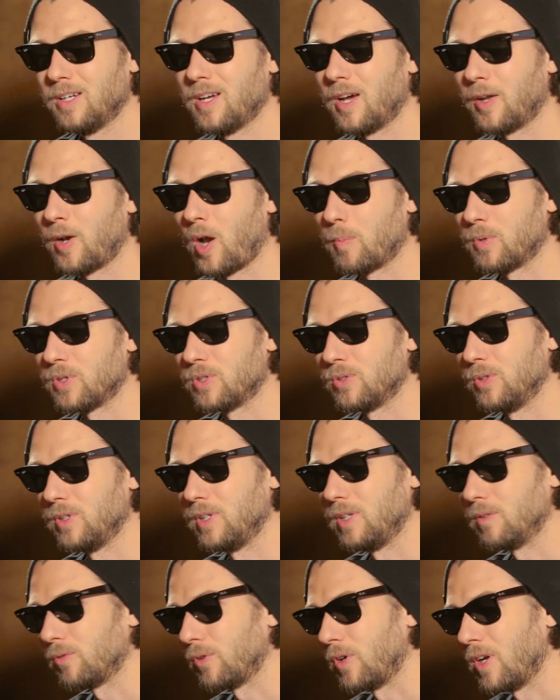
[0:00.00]
an
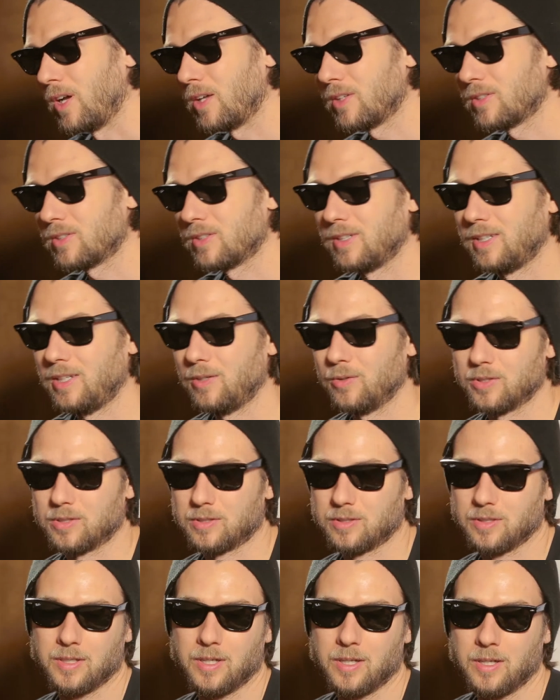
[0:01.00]
opportunity for us, and he
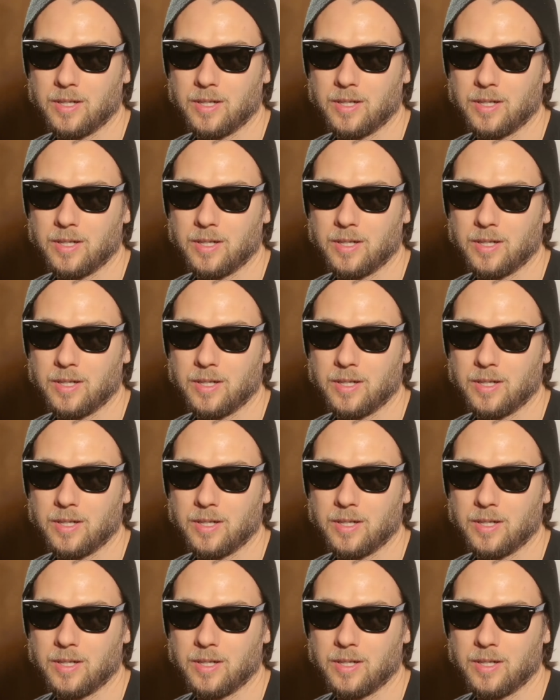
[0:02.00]
was,